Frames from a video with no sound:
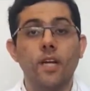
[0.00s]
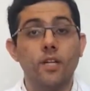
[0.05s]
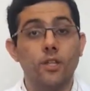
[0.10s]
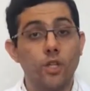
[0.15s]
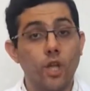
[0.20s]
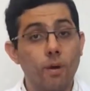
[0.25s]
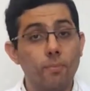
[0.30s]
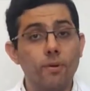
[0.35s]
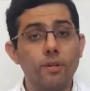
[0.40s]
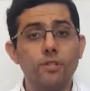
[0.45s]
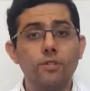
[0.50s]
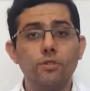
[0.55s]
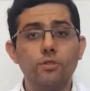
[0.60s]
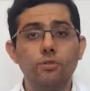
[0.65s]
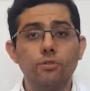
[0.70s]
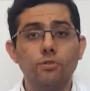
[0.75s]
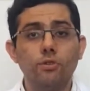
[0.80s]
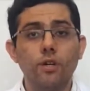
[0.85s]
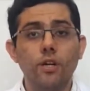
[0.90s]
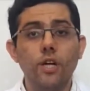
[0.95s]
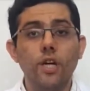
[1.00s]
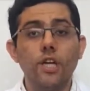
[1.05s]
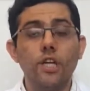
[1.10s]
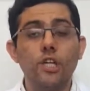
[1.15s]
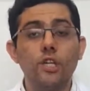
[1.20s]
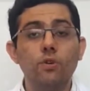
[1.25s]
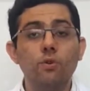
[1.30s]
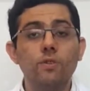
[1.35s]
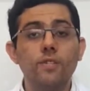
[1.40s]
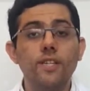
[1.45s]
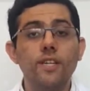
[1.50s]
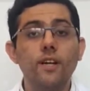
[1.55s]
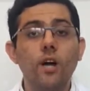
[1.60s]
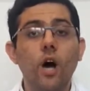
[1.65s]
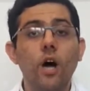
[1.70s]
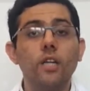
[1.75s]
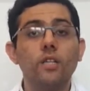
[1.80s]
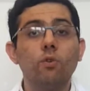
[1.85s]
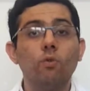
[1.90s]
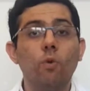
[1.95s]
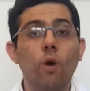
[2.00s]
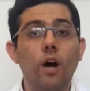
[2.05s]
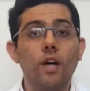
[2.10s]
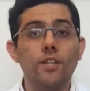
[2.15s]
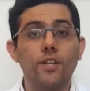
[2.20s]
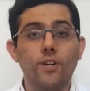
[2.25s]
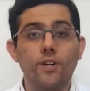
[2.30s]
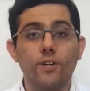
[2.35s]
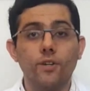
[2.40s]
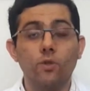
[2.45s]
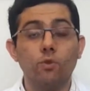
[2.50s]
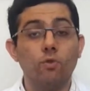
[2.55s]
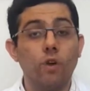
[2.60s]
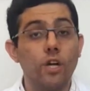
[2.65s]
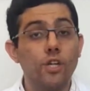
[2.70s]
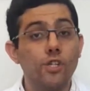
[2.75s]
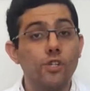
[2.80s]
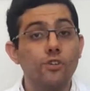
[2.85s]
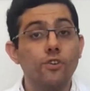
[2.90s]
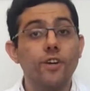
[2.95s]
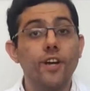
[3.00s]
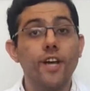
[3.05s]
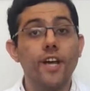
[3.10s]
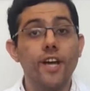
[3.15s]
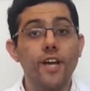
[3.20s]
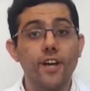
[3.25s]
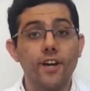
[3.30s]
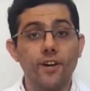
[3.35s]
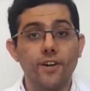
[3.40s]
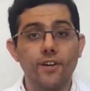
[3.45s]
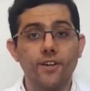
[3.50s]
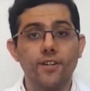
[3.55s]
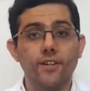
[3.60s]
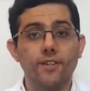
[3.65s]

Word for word: Number 2. Using hot water to wash your hair.